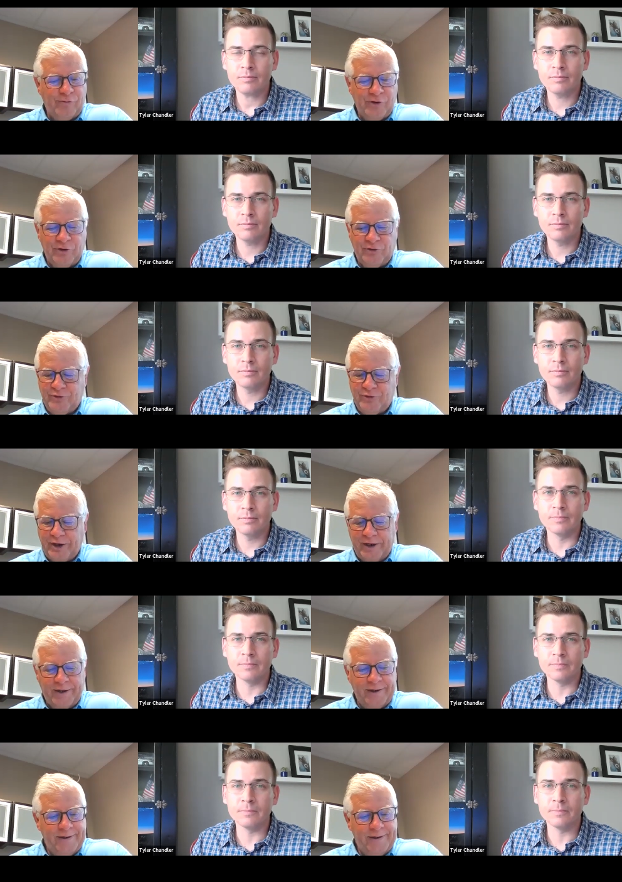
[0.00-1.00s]
Speaker 1: servants.
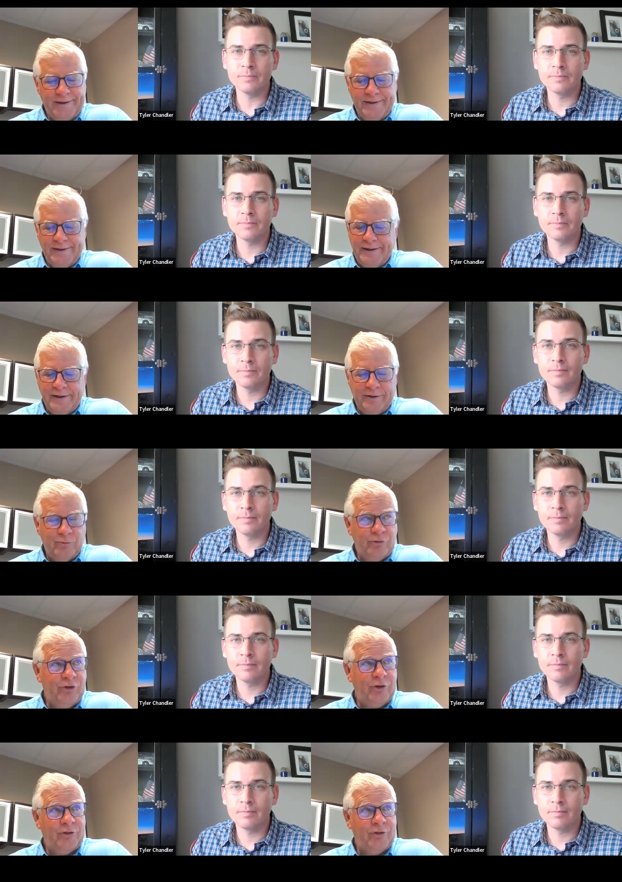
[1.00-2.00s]
Uh, you know, it
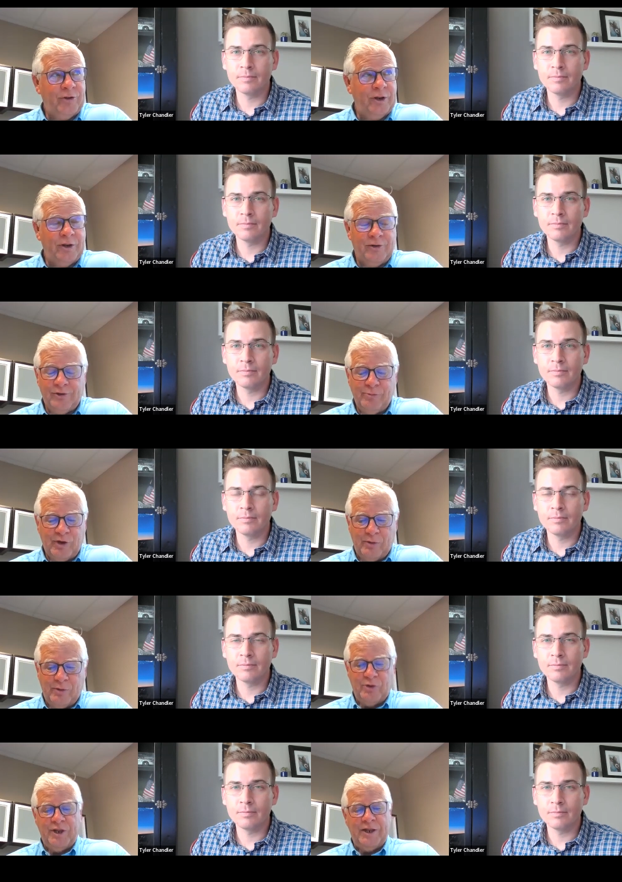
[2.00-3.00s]
was just uh, seems
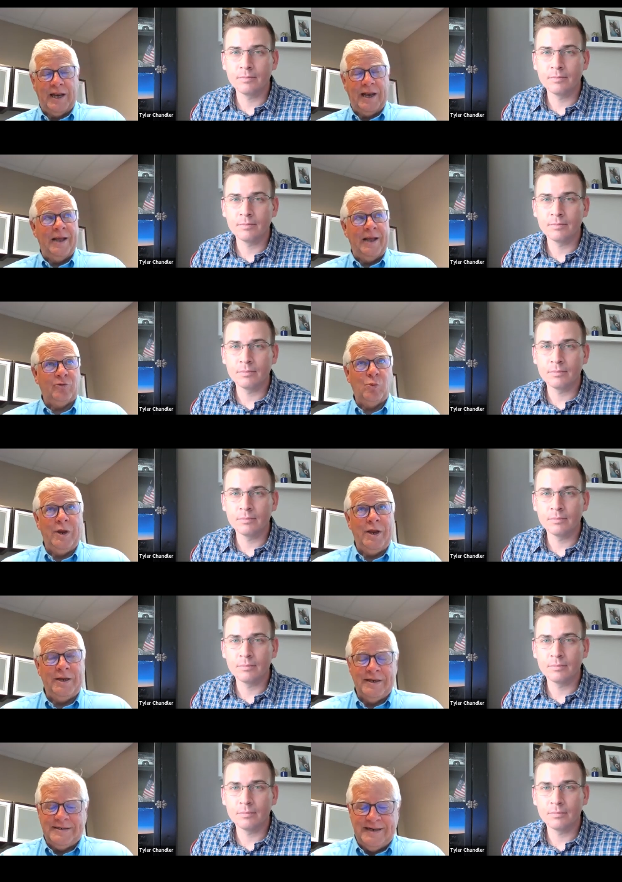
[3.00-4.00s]
like within the last
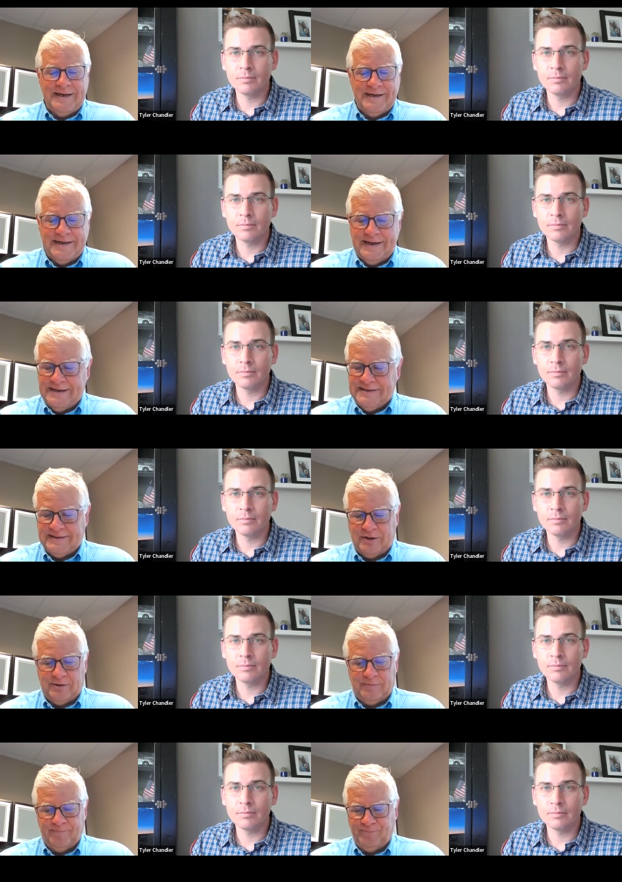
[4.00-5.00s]
week to ten days,
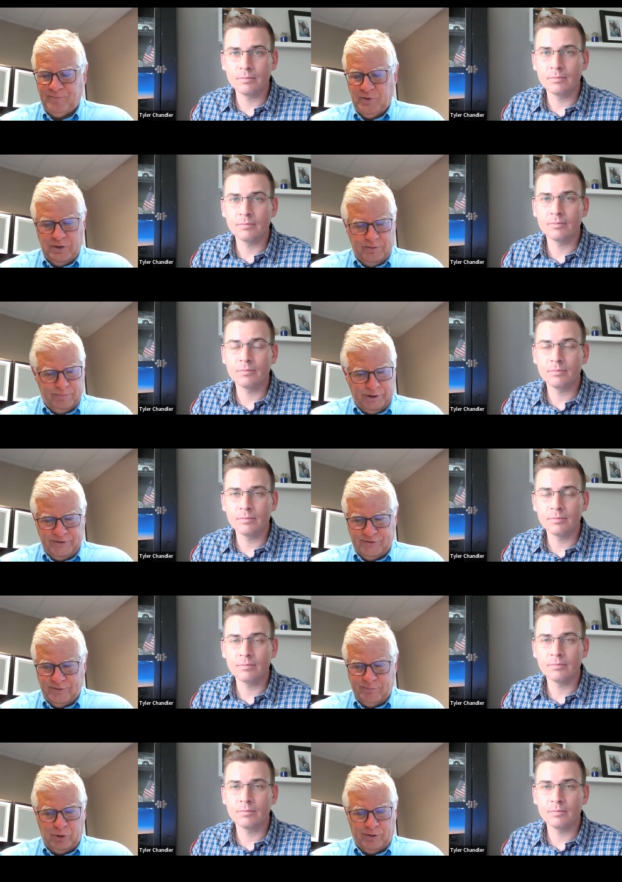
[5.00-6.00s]
our
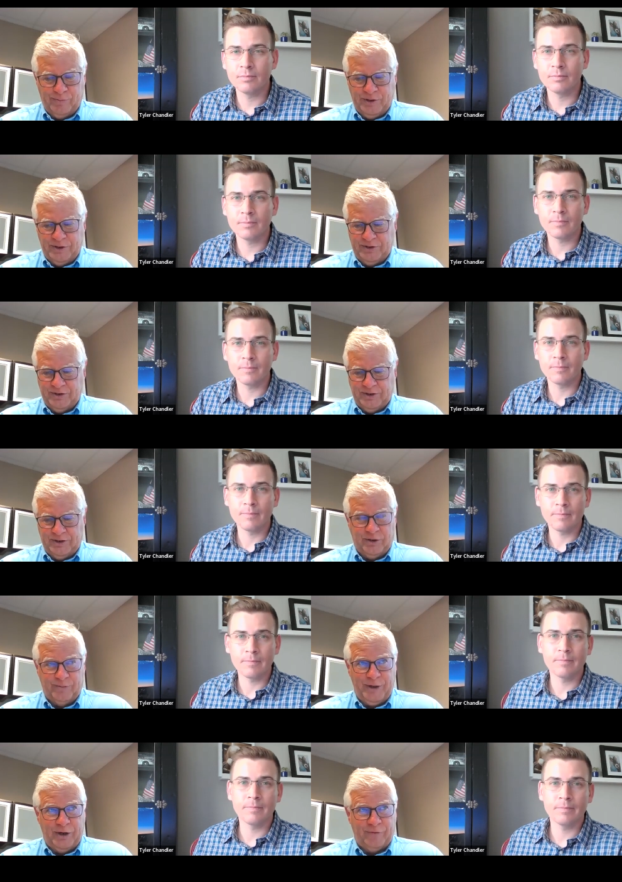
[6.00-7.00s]
police department, uh,
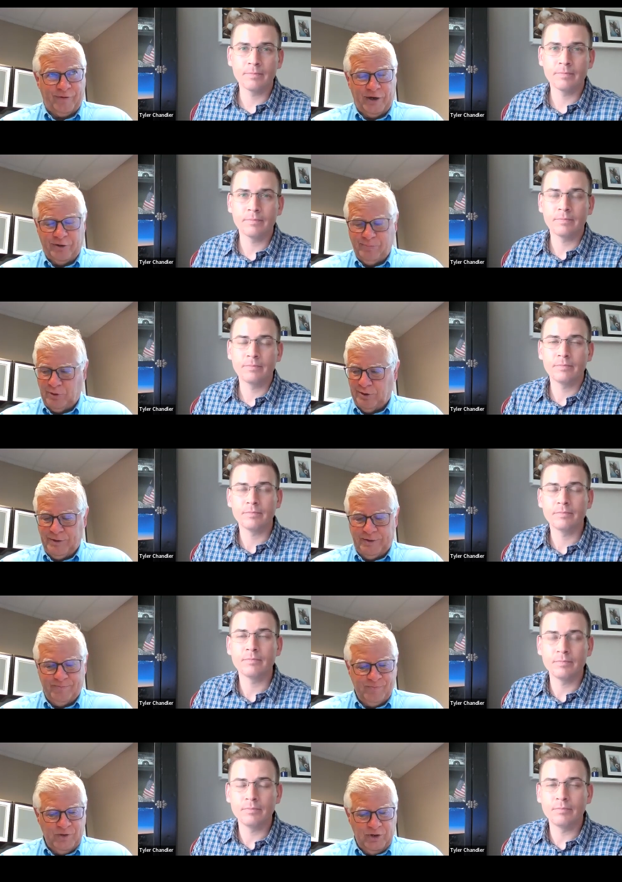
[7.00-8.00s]
I mean, our fire
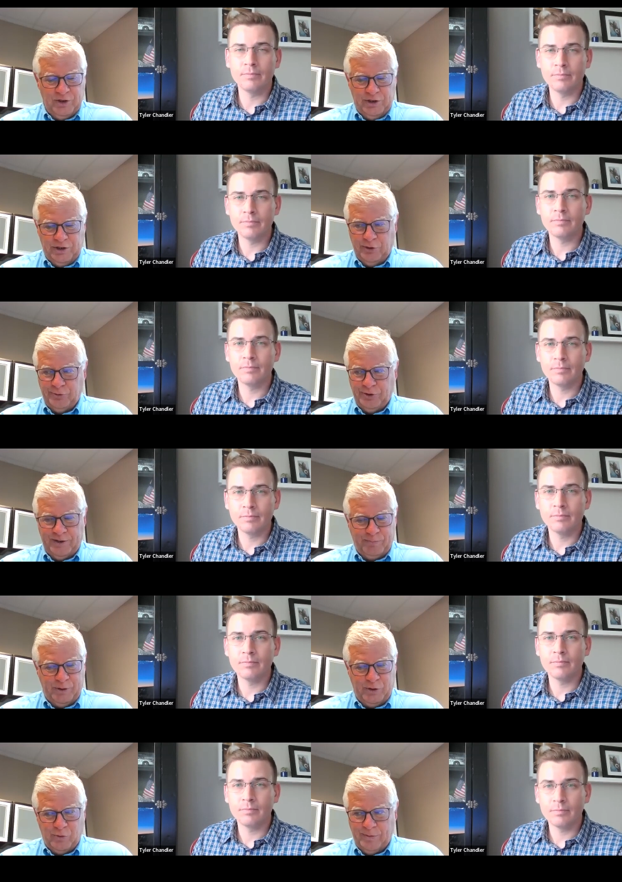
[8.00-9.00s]
department loaded
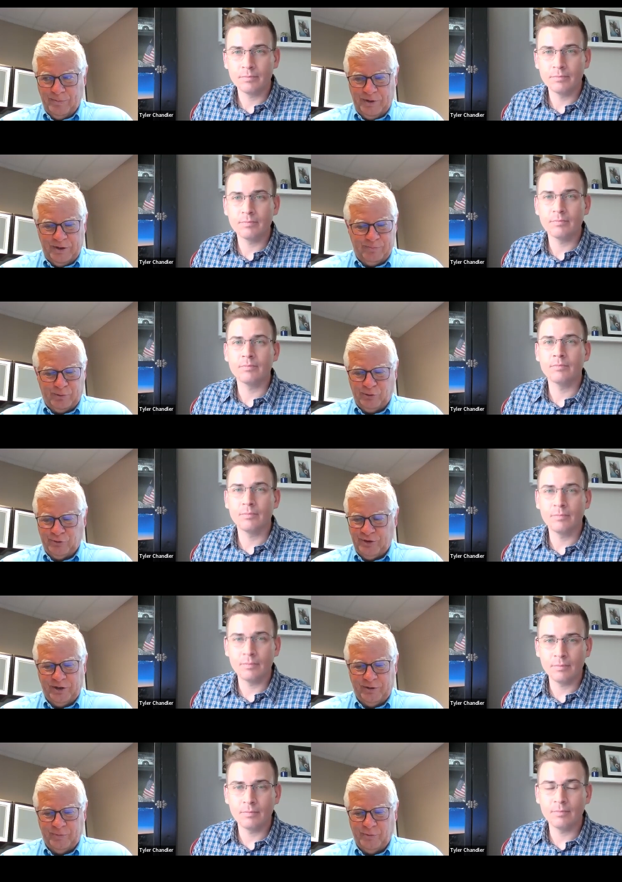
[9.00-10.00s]
up equipment and
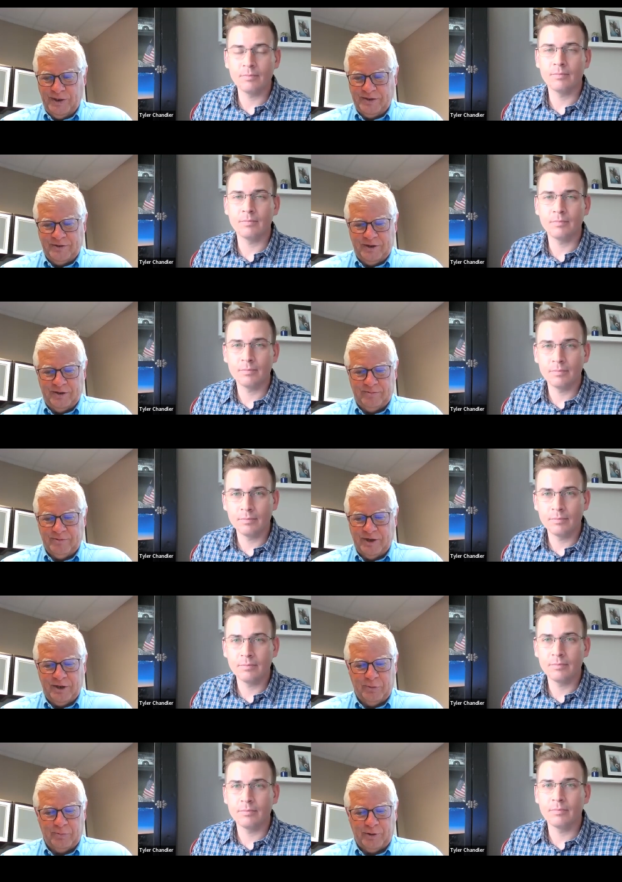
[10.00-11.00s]
personnel and went to,
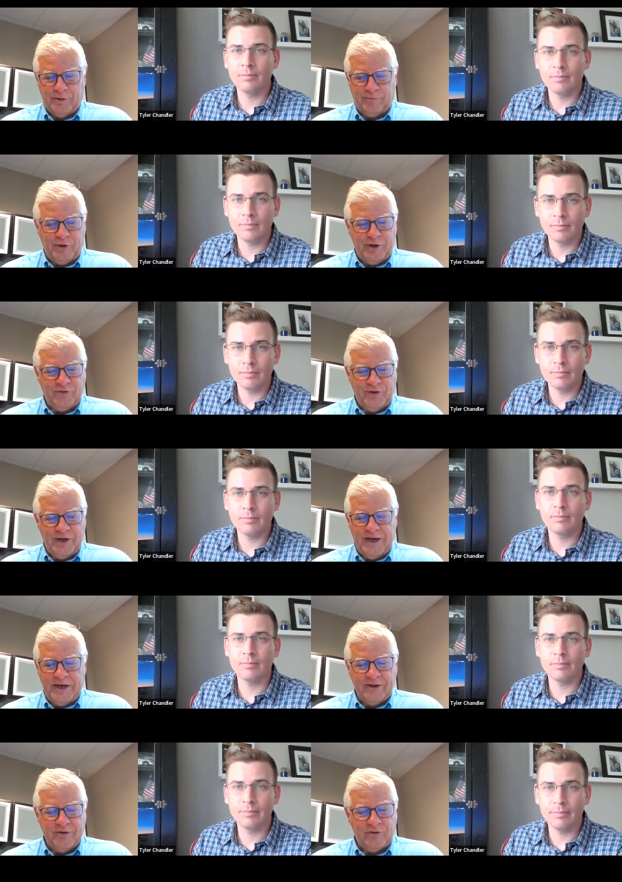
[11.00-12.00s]
to help our friends in
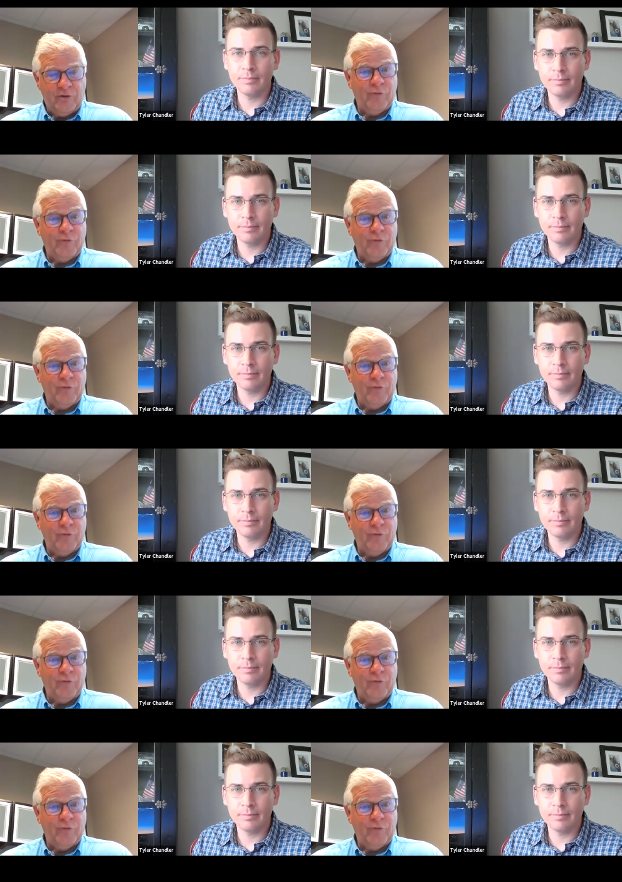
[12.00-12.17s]
need in